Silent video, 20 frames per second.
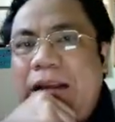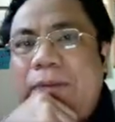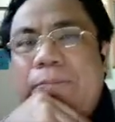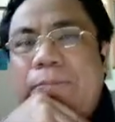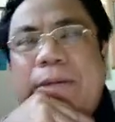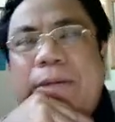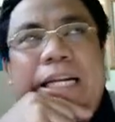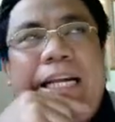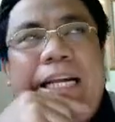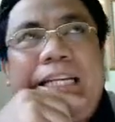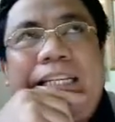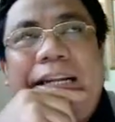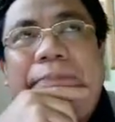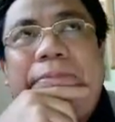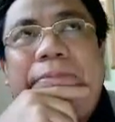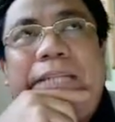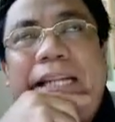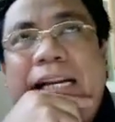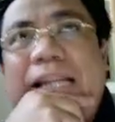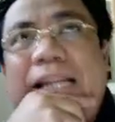But as I'm
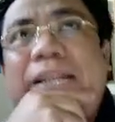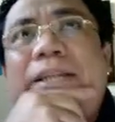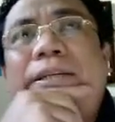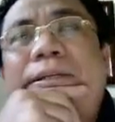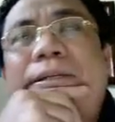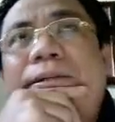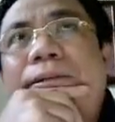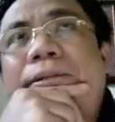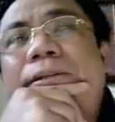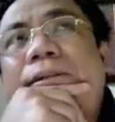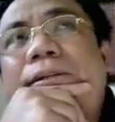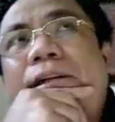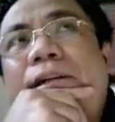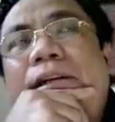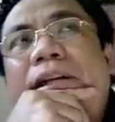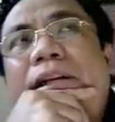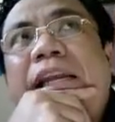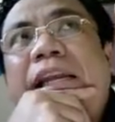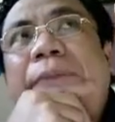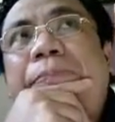telling you,
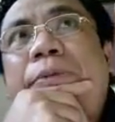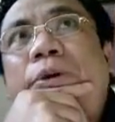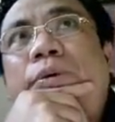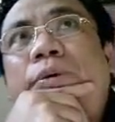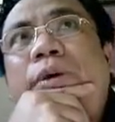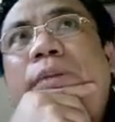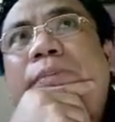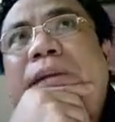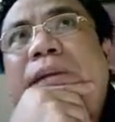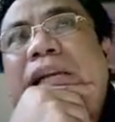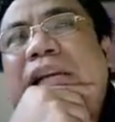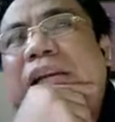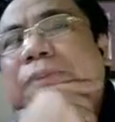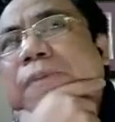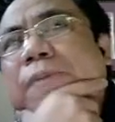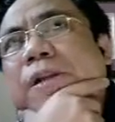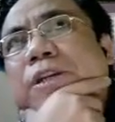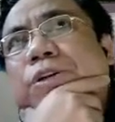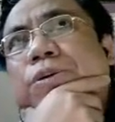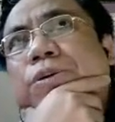if you will be
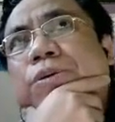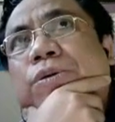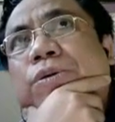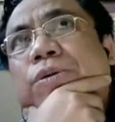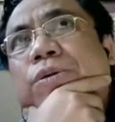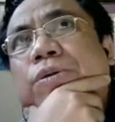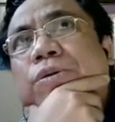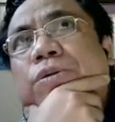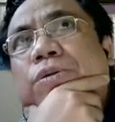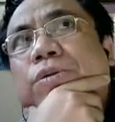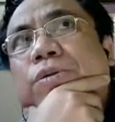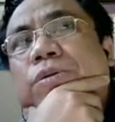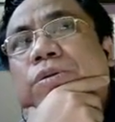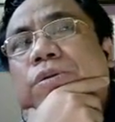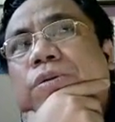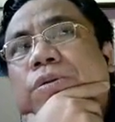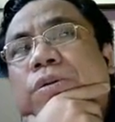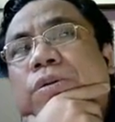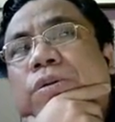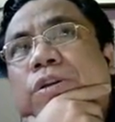able to
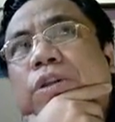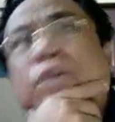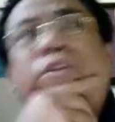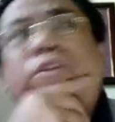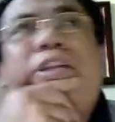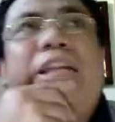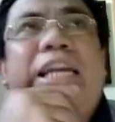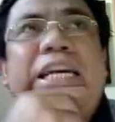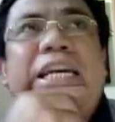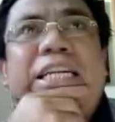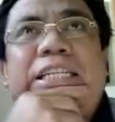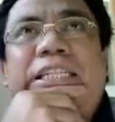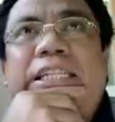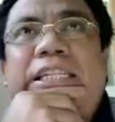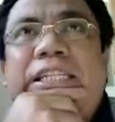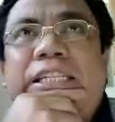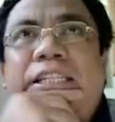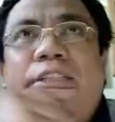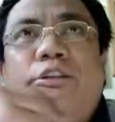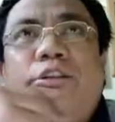utilize
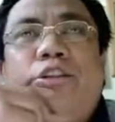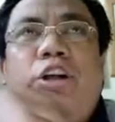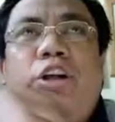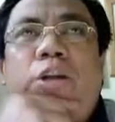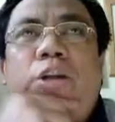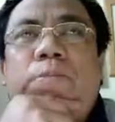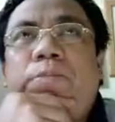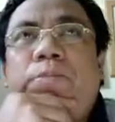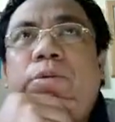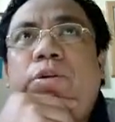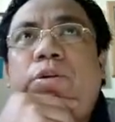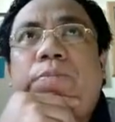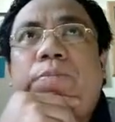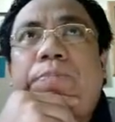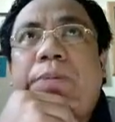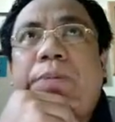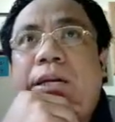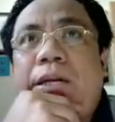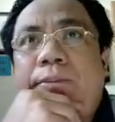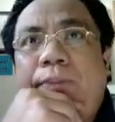this to solve your
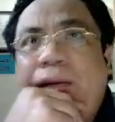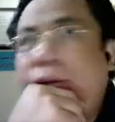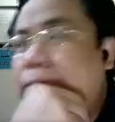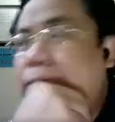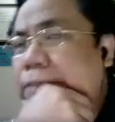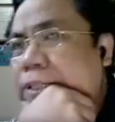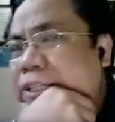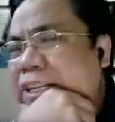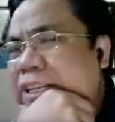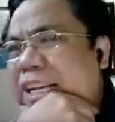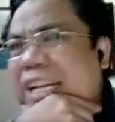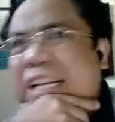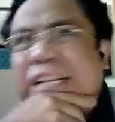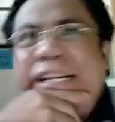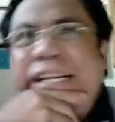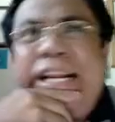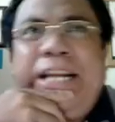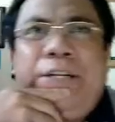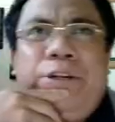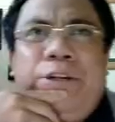problems,
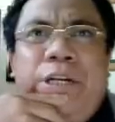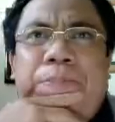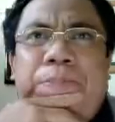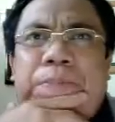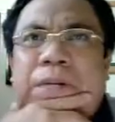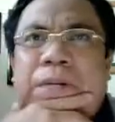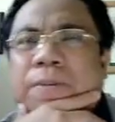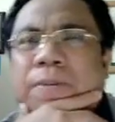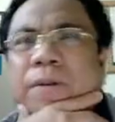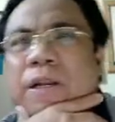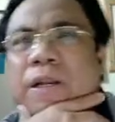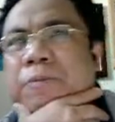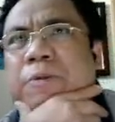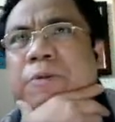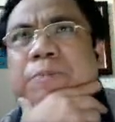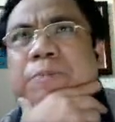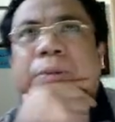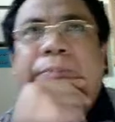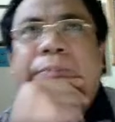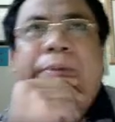day-to-day problems,
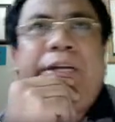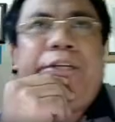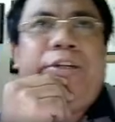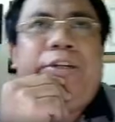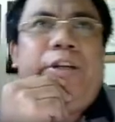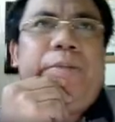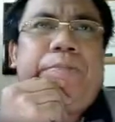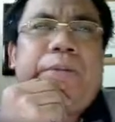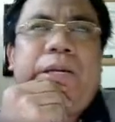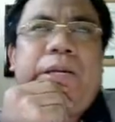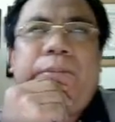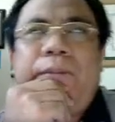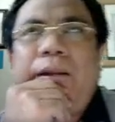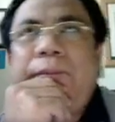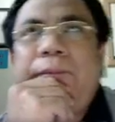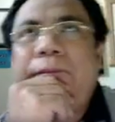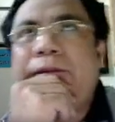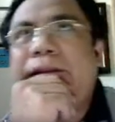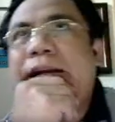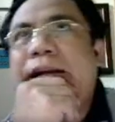professional
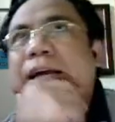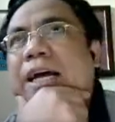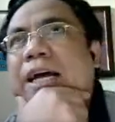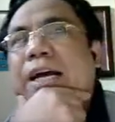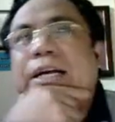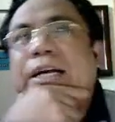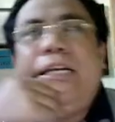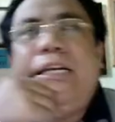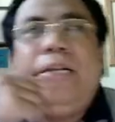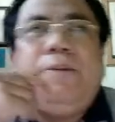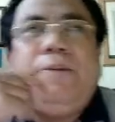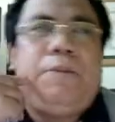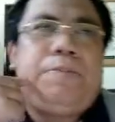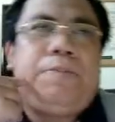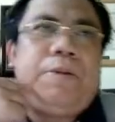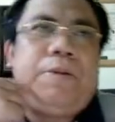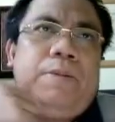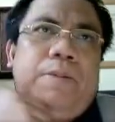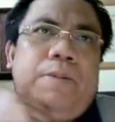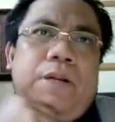problems, academic
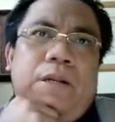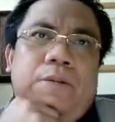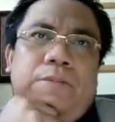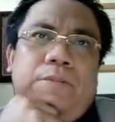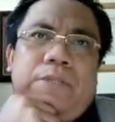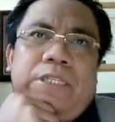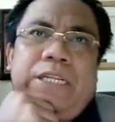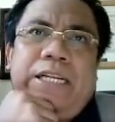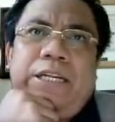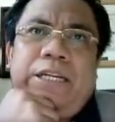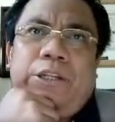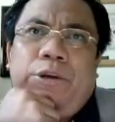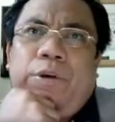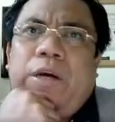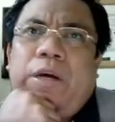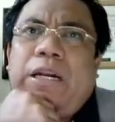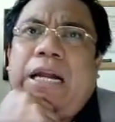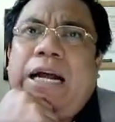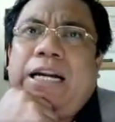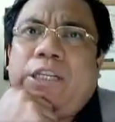problems, then you
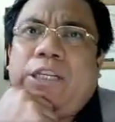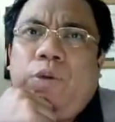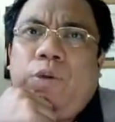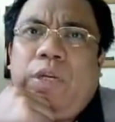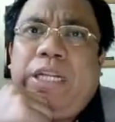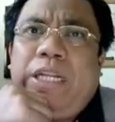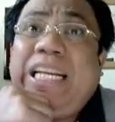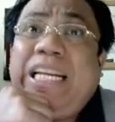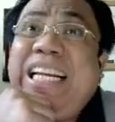are actually